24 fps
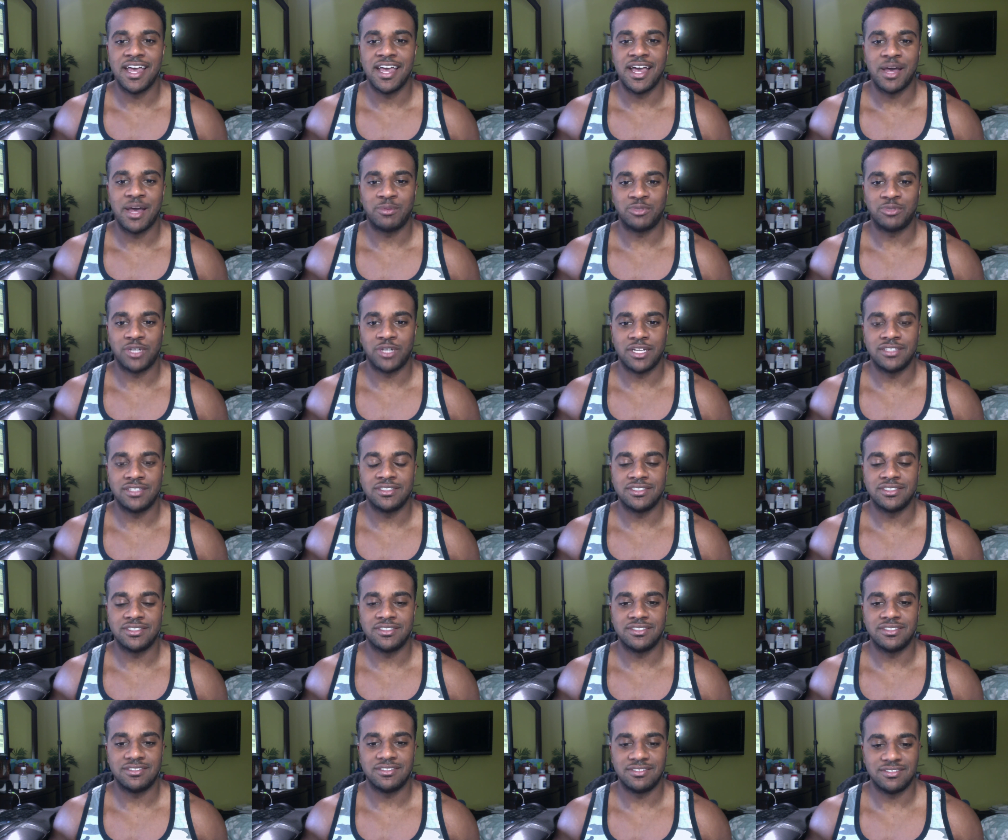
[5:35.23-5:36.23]
trying to,
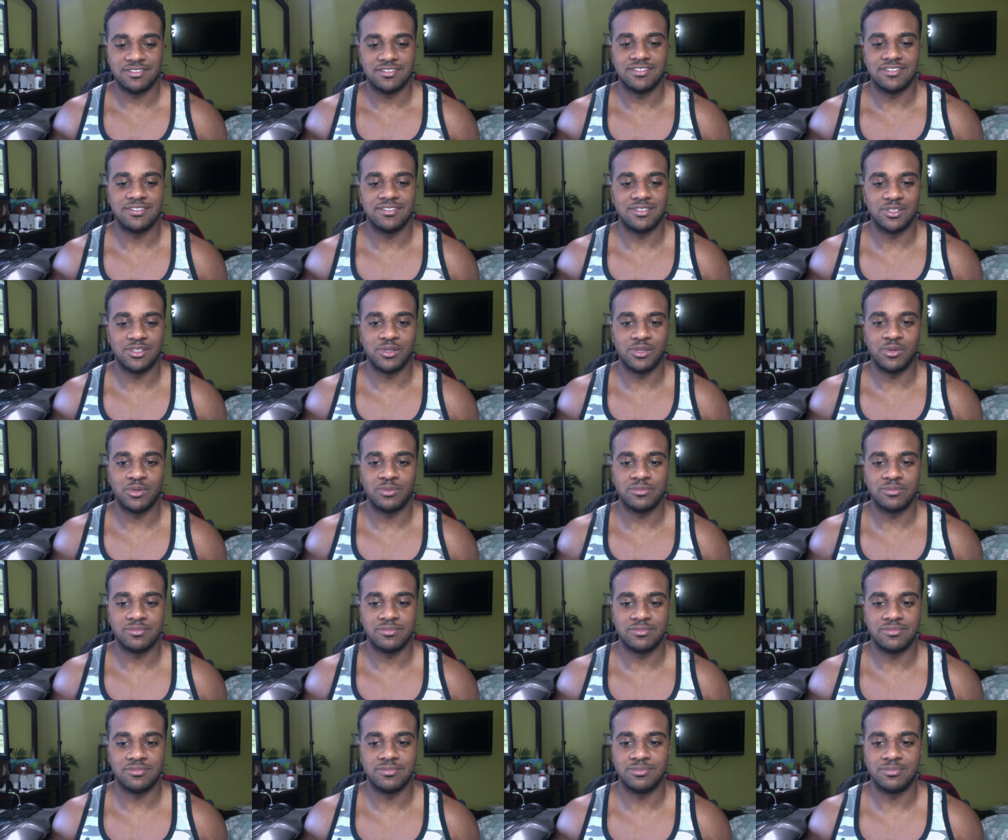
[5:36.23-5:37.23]
you know,
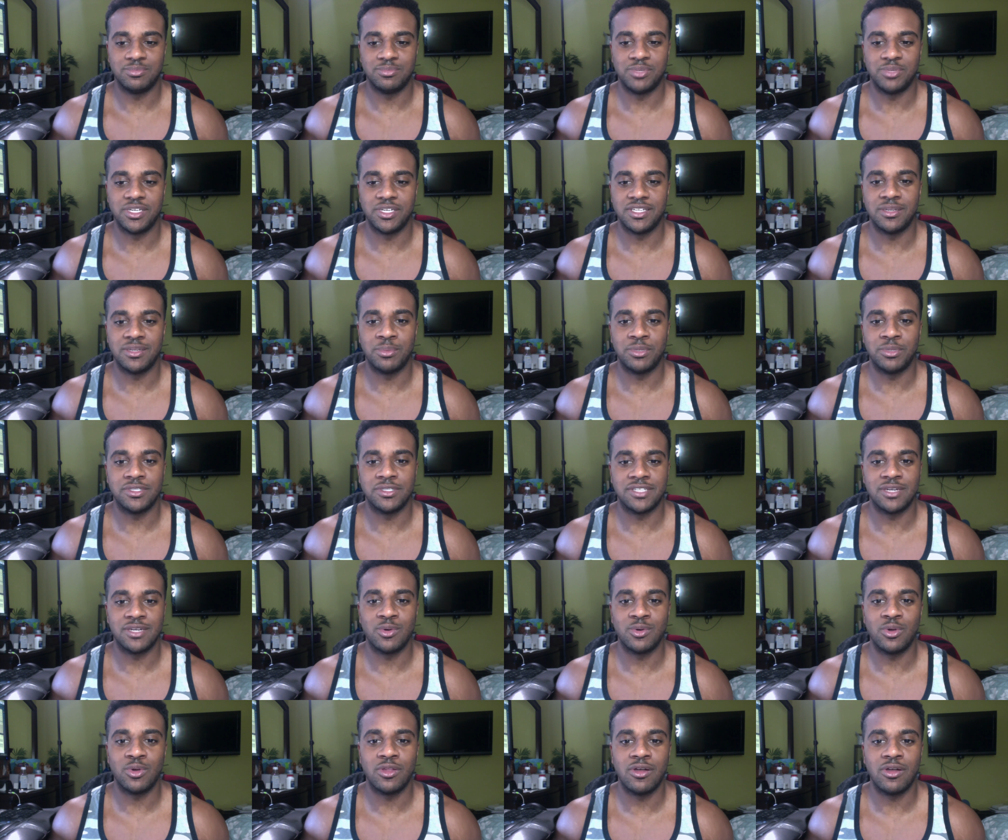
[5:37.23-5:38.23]
pick it up as I
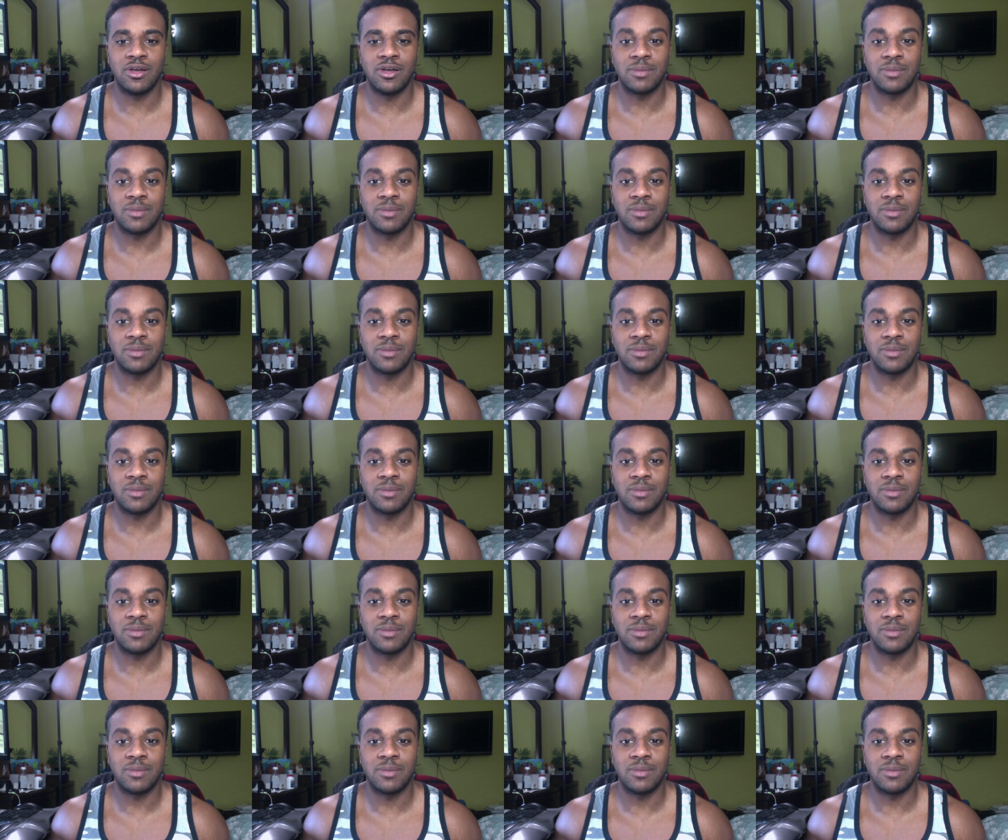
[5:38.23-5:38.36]
go along.